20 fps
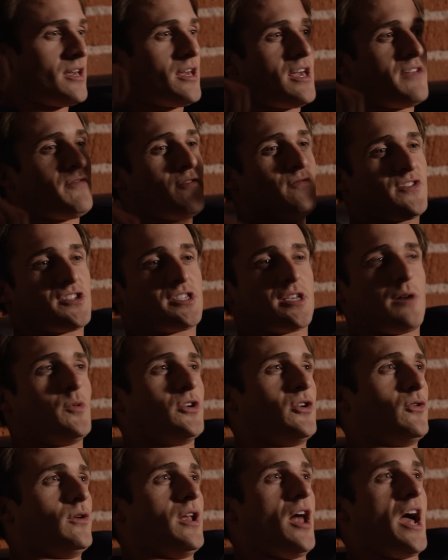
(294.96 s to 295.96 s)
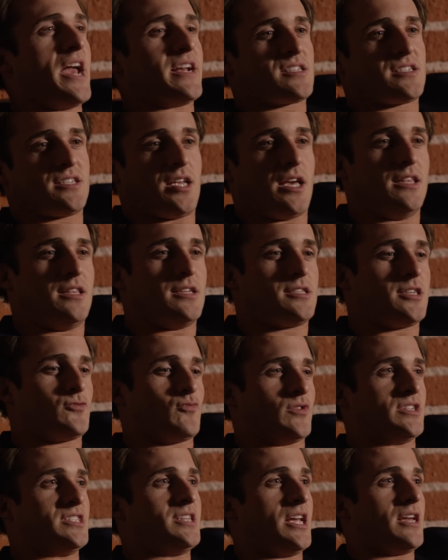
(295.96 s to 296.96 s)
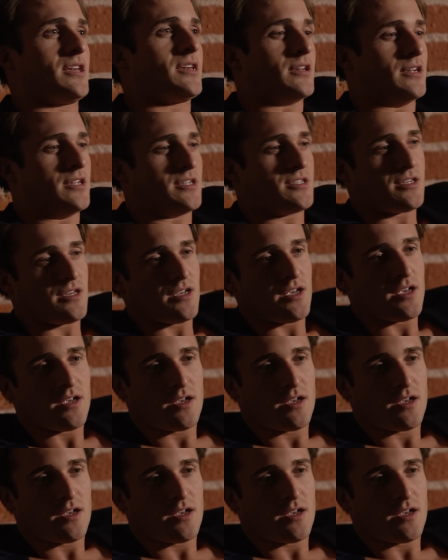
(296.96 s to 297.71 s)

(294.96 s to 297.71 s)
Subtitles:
Even for someone who likes tea, this is ridiculous.